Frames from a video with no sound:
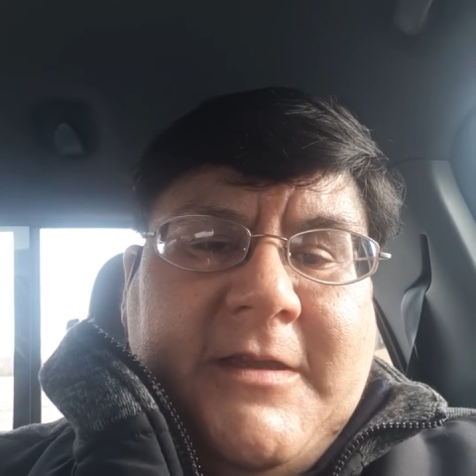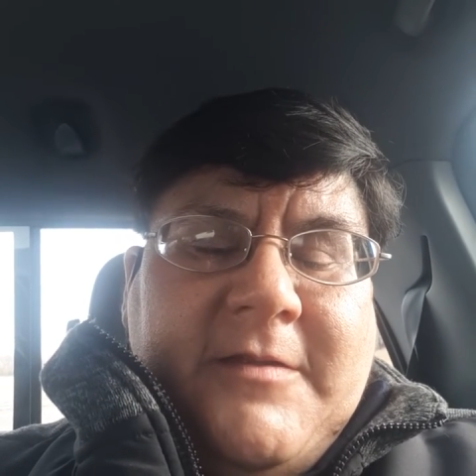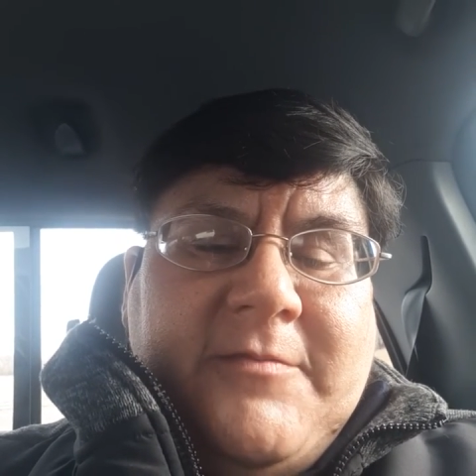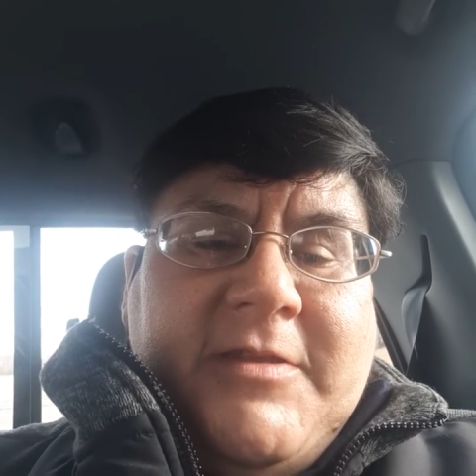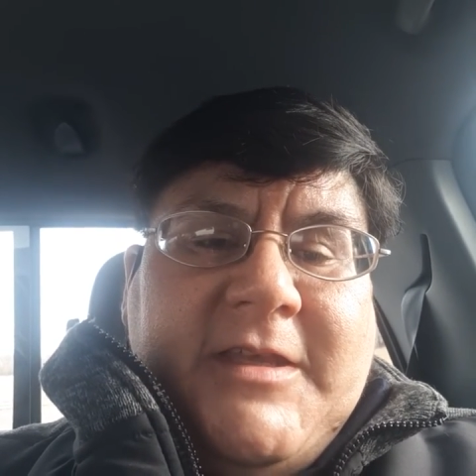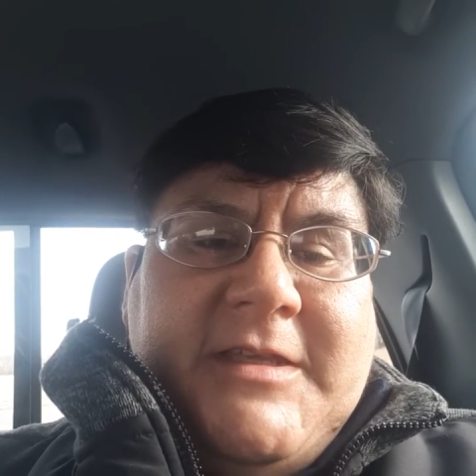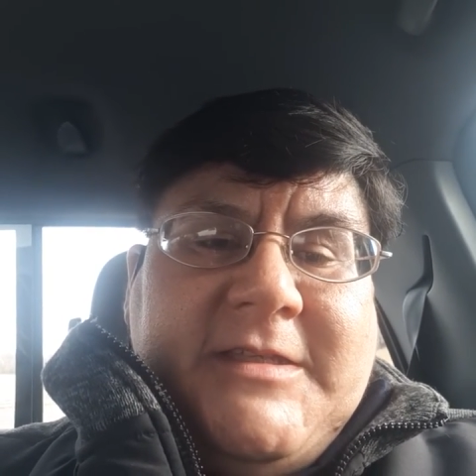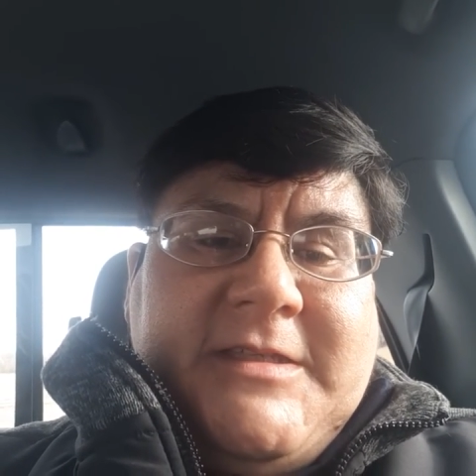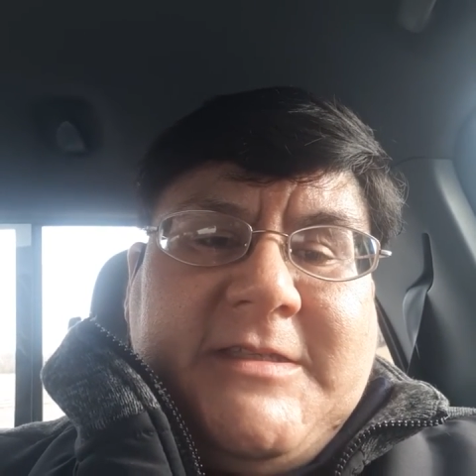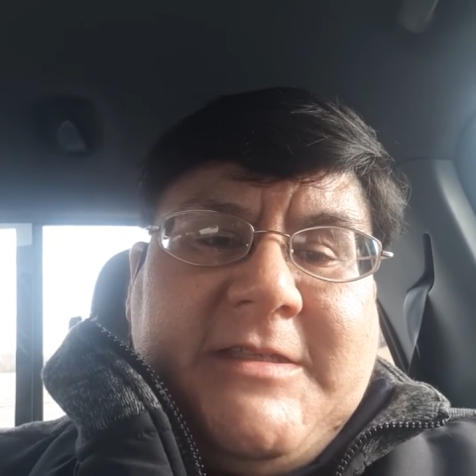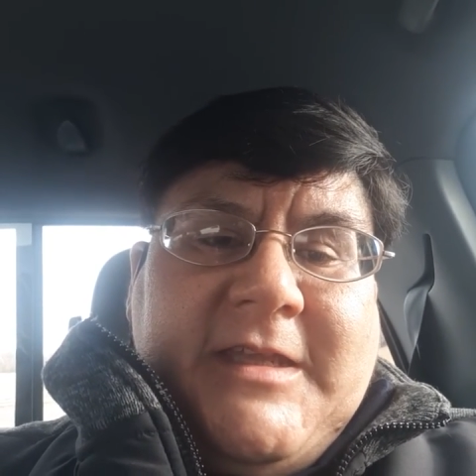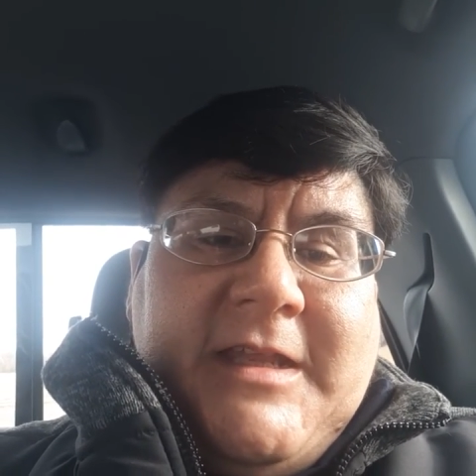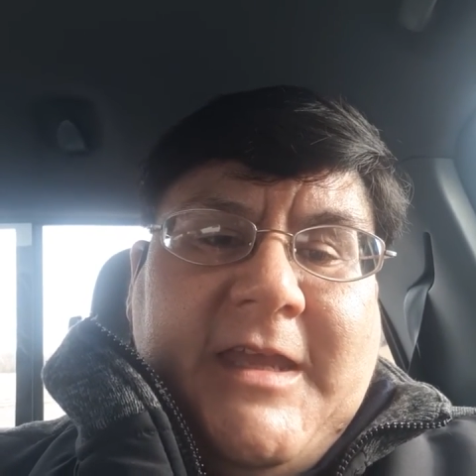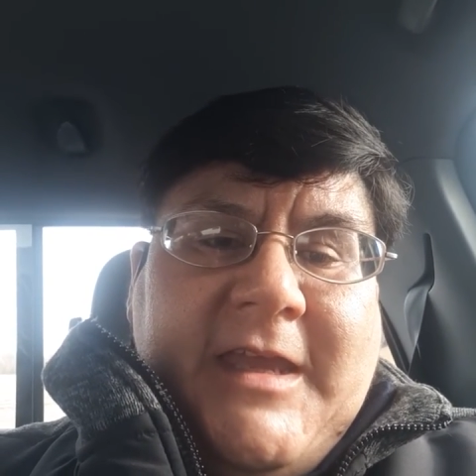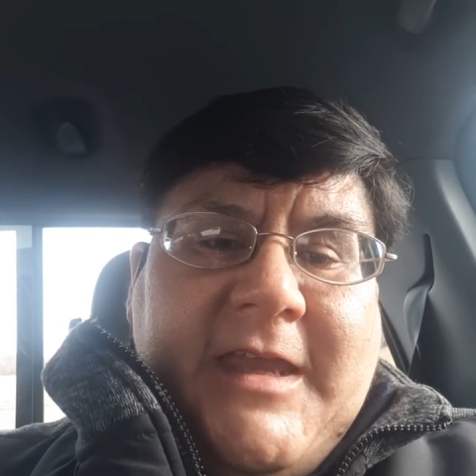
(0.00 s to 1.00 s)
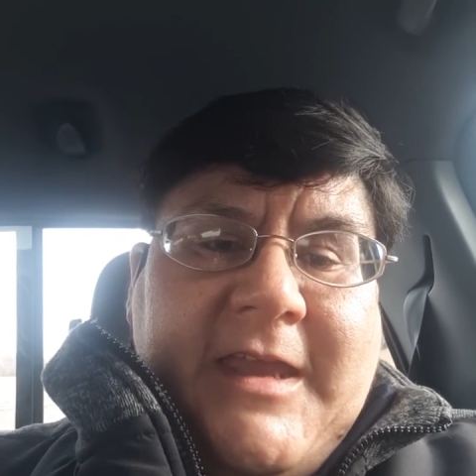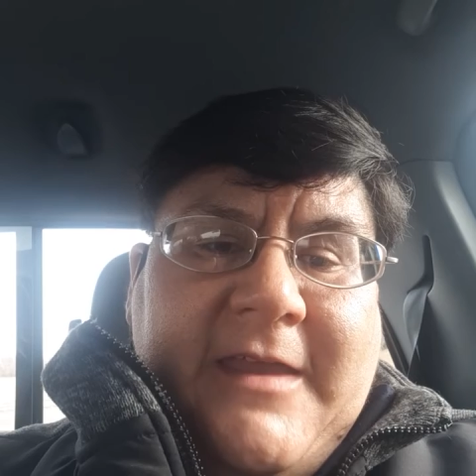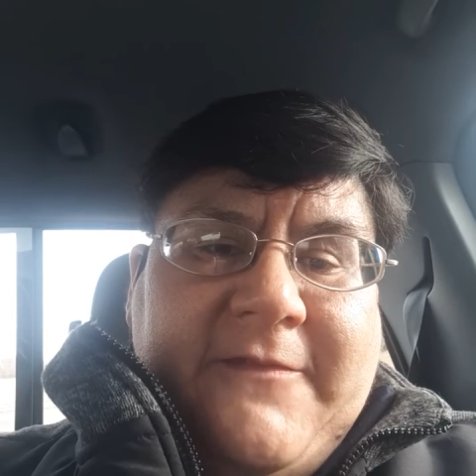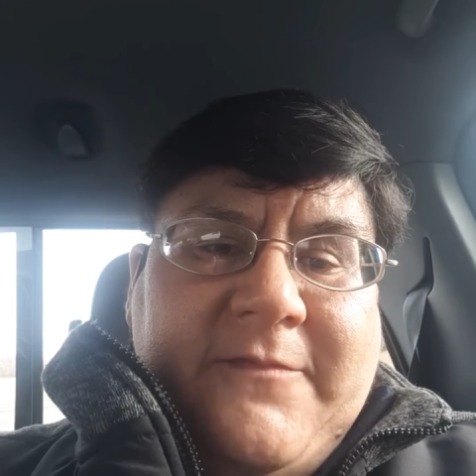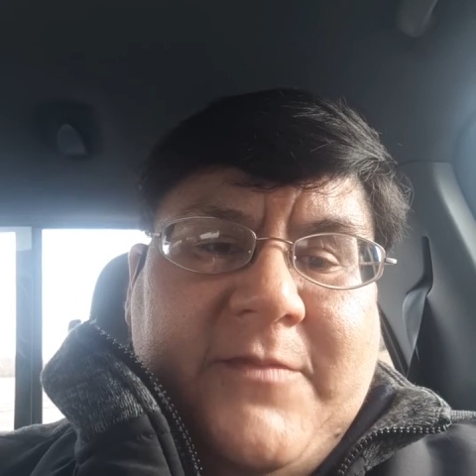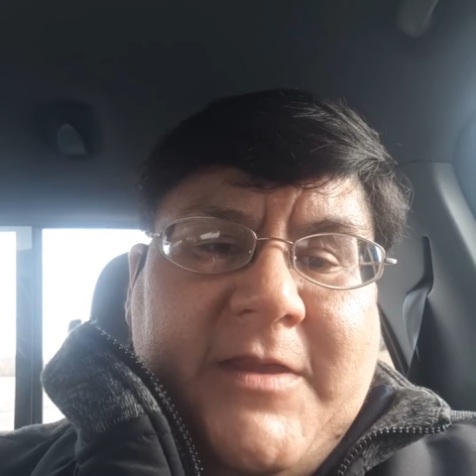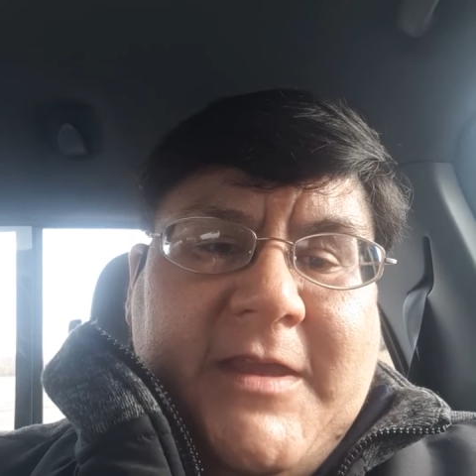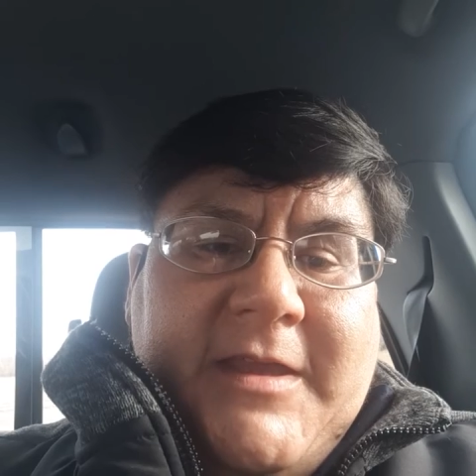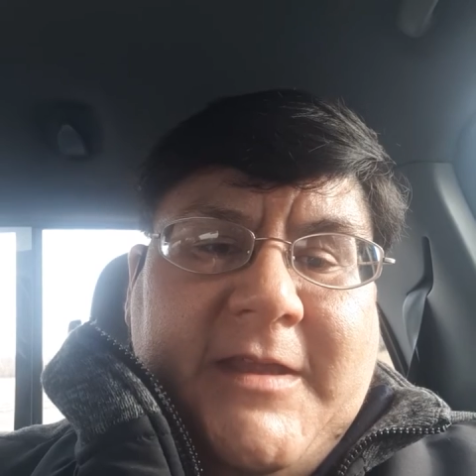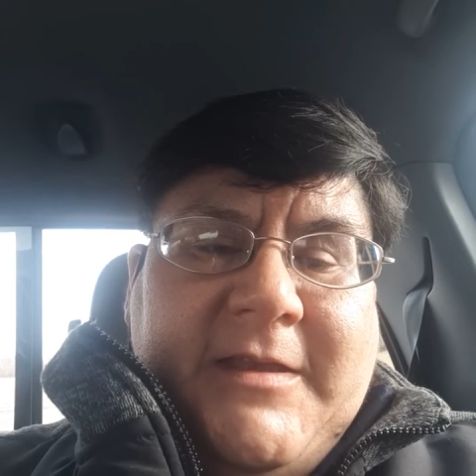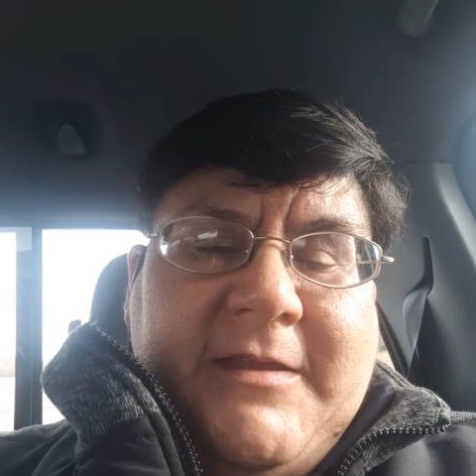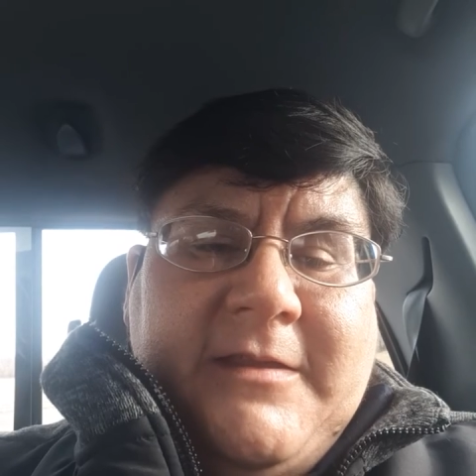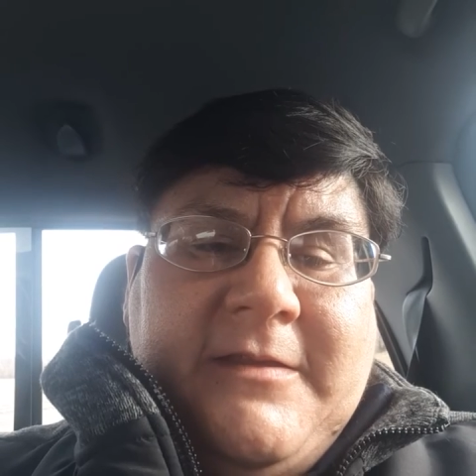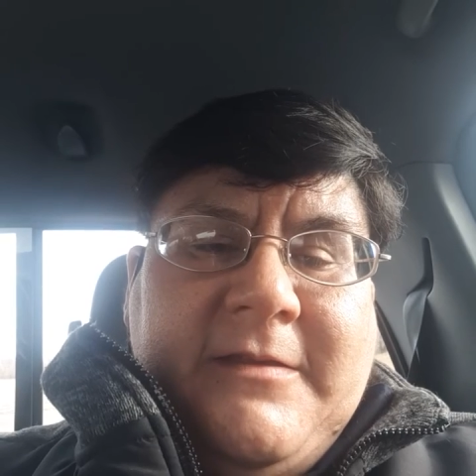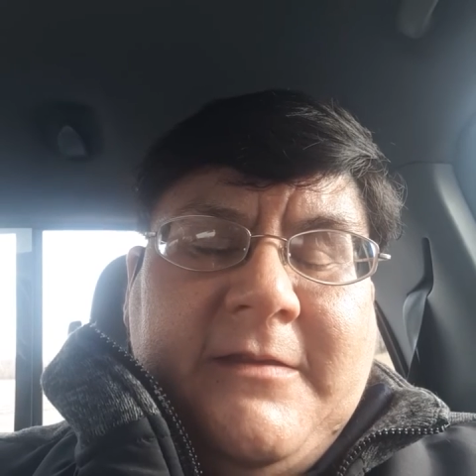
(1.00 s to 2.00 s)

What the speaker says: places that I have been,